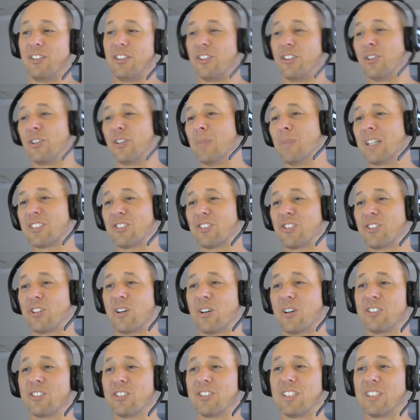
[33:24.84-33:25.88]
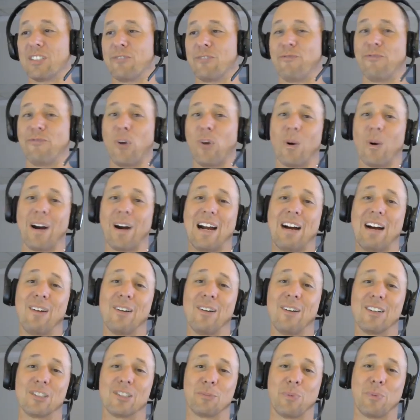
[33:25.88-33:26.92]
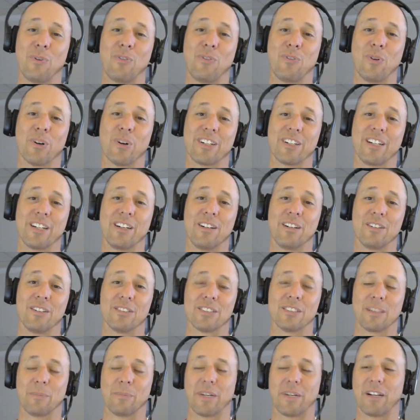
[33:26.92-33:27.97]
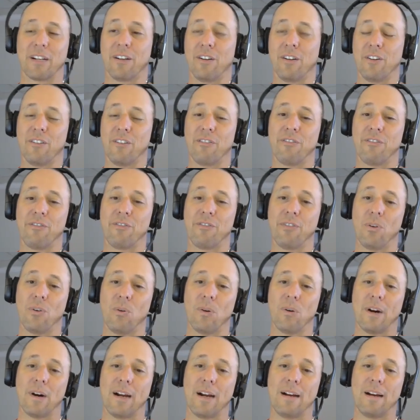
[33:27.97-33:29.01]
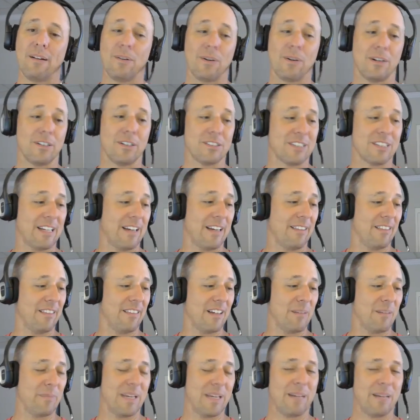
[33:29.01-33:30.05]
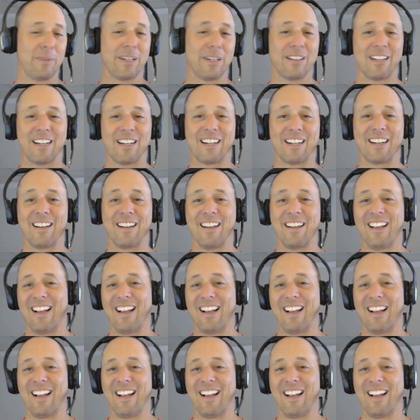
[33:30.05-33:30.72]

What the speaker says: you must charge this 4 hours before use. I'm like, 4 hours? I thought maybe a